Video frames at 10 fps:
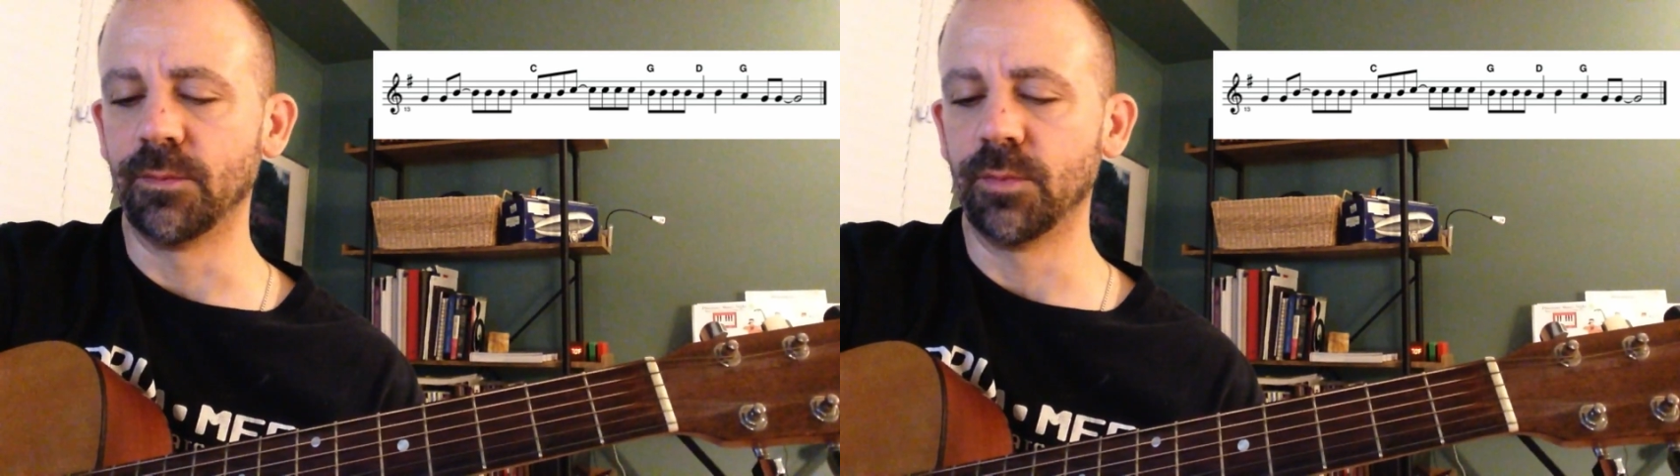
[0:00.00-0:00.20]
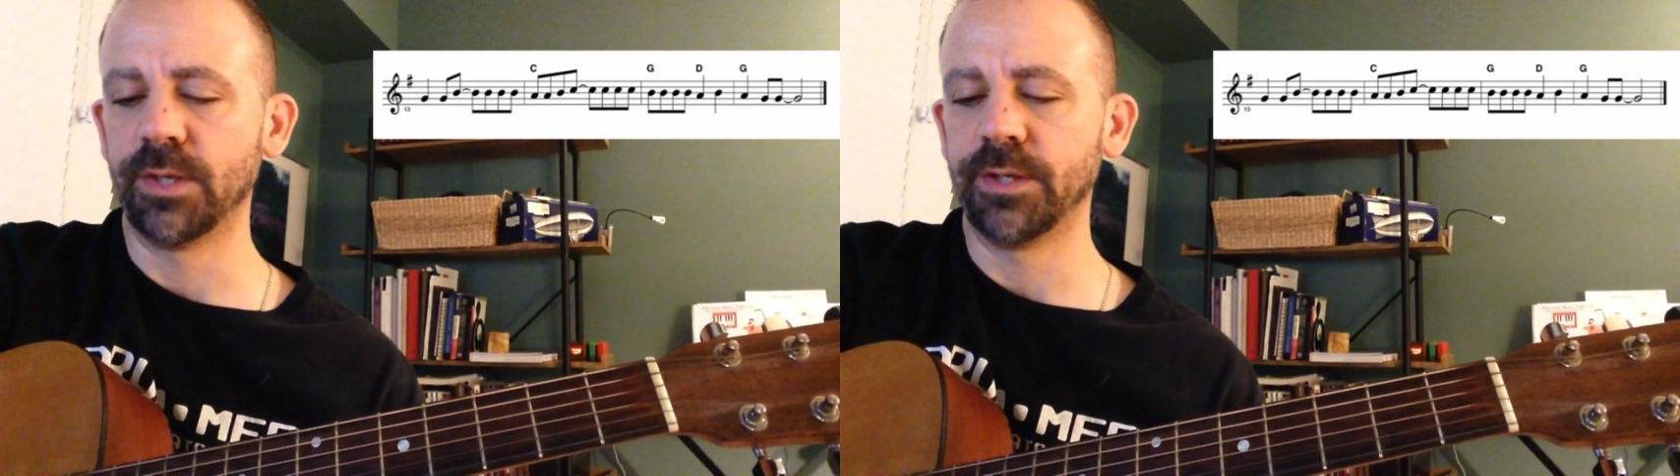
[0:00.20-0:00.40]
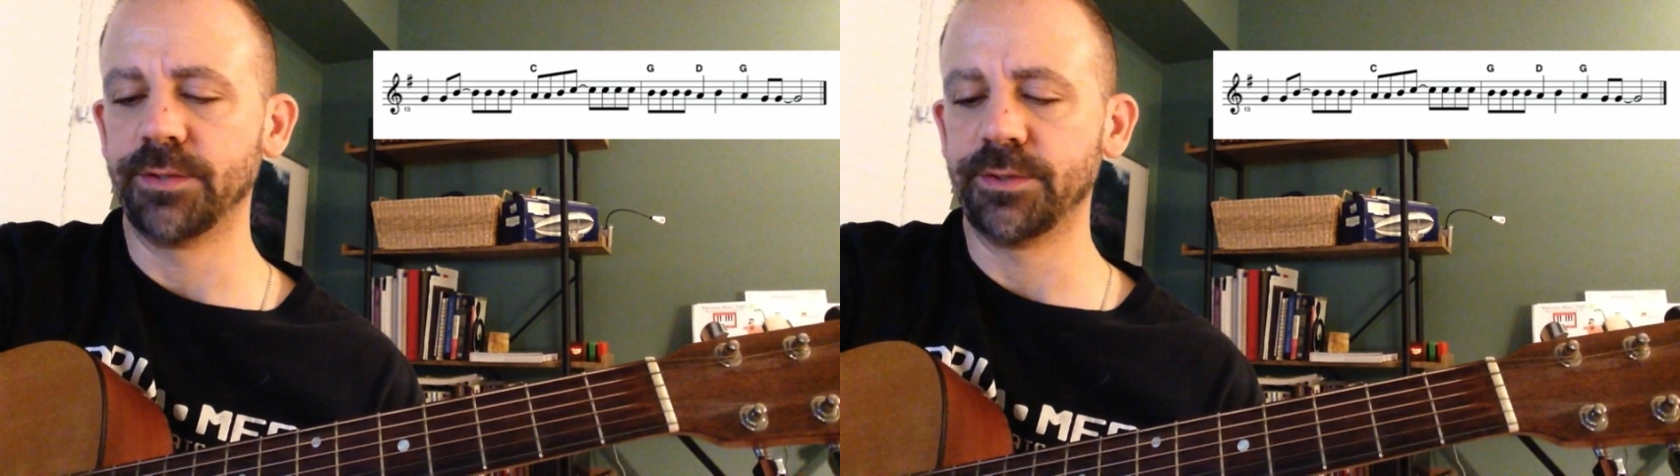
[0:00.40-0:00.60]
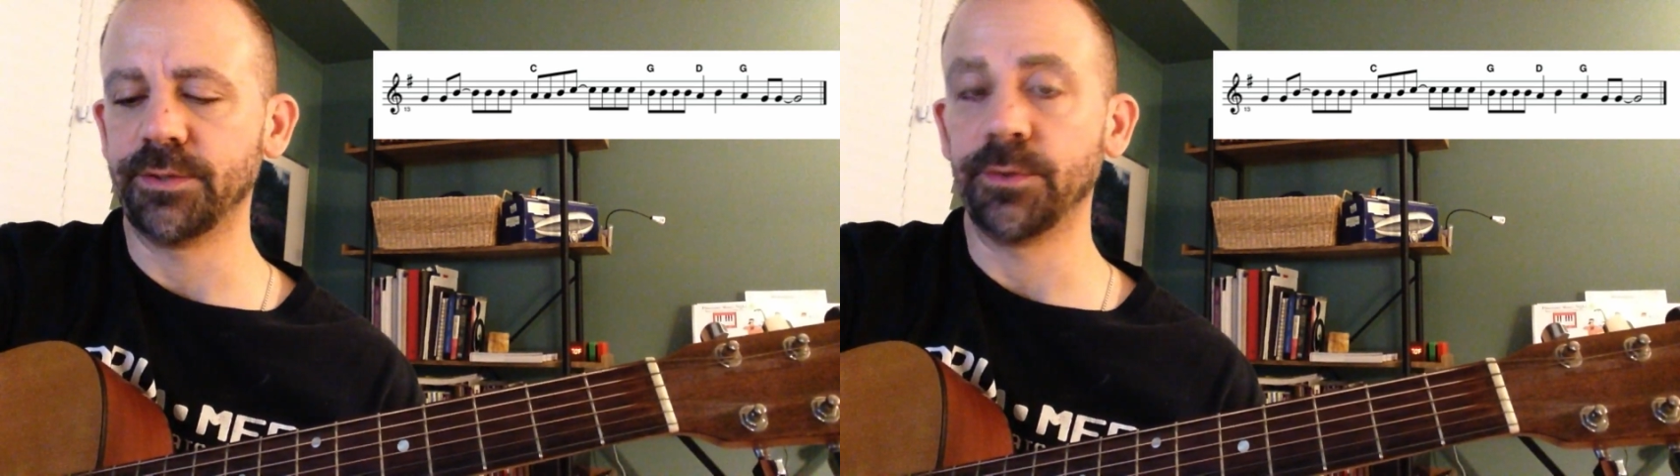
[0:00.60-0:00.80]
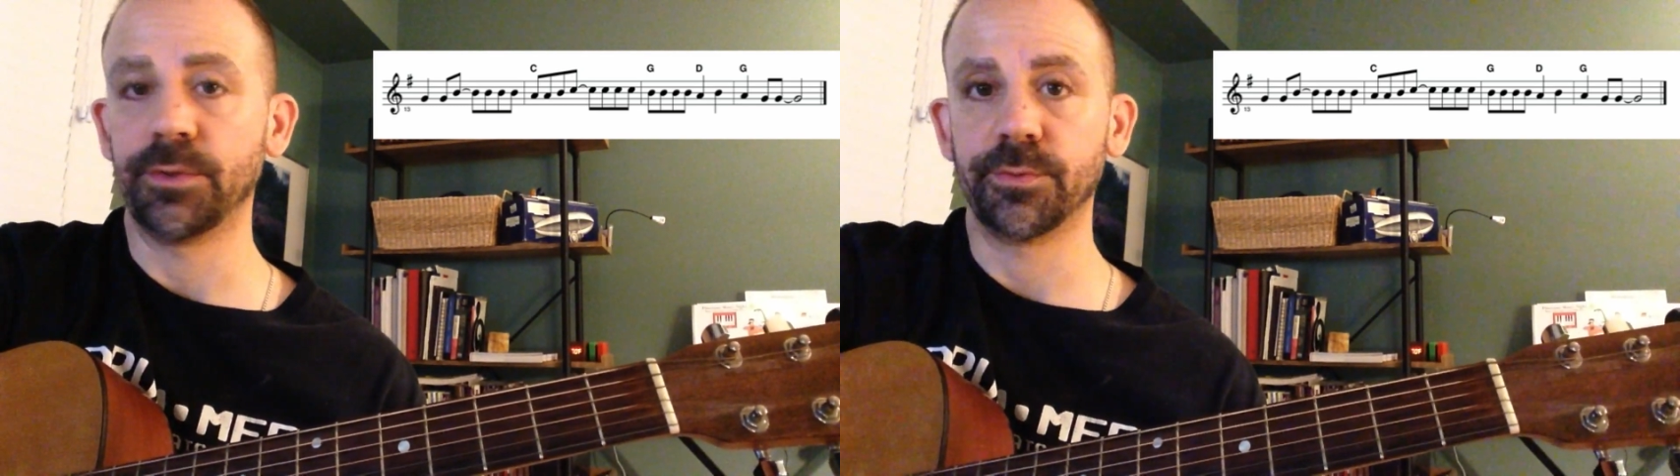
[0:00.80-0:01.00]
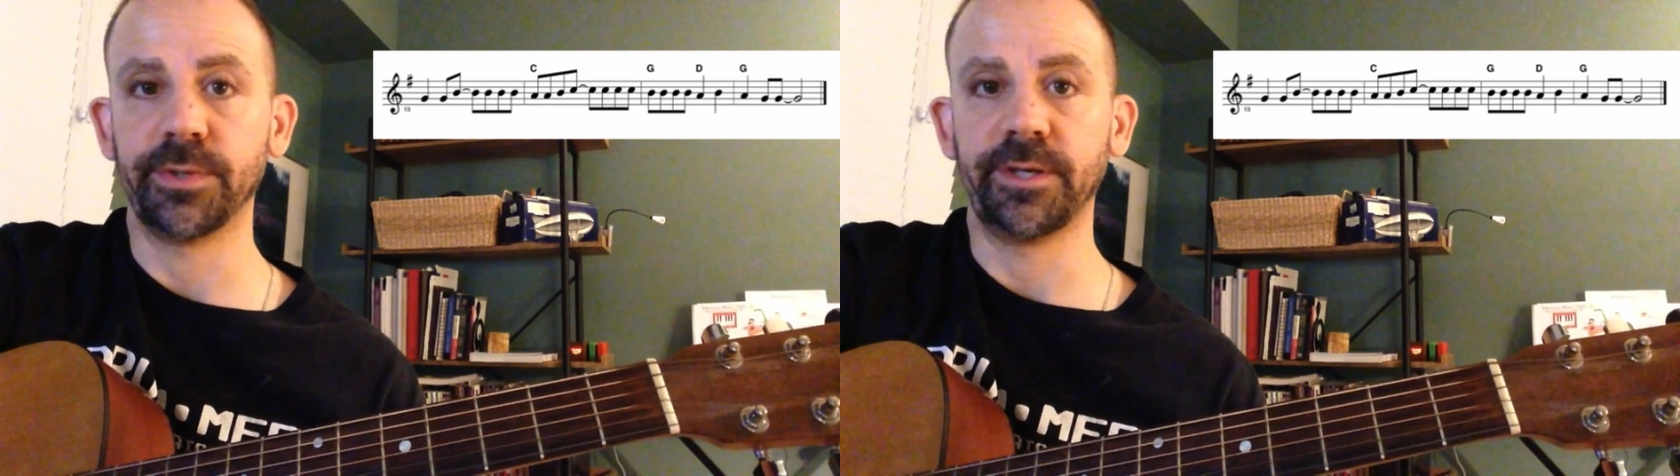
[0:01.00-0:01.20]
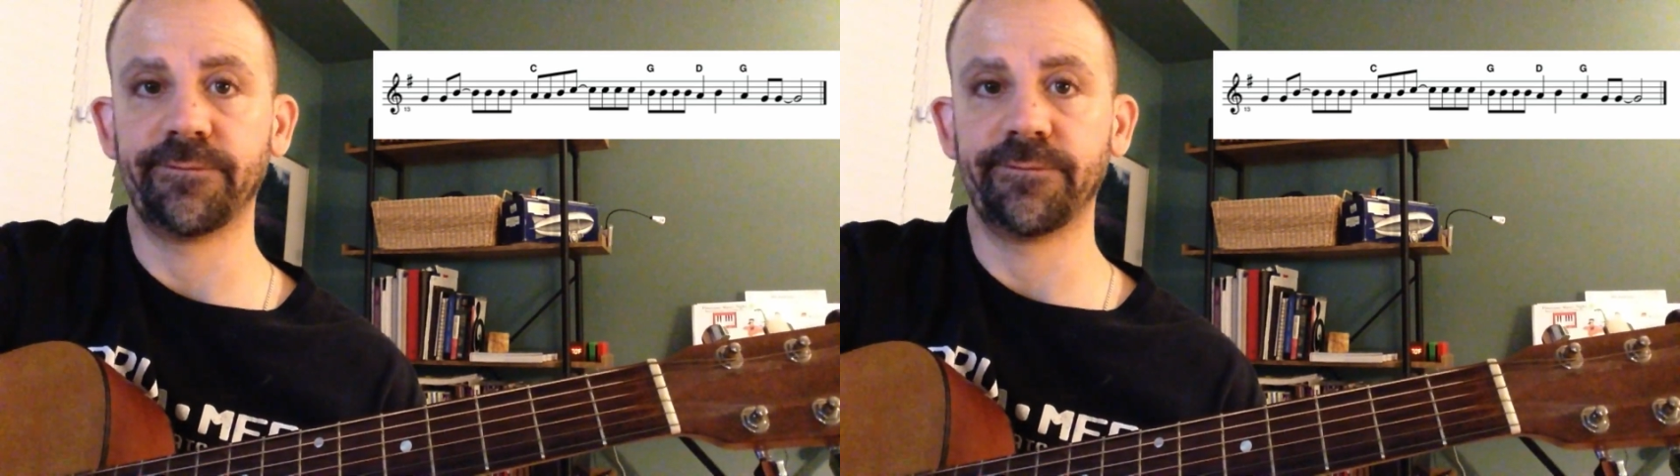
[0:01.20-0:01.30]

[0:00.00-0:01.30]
1, 2, 3,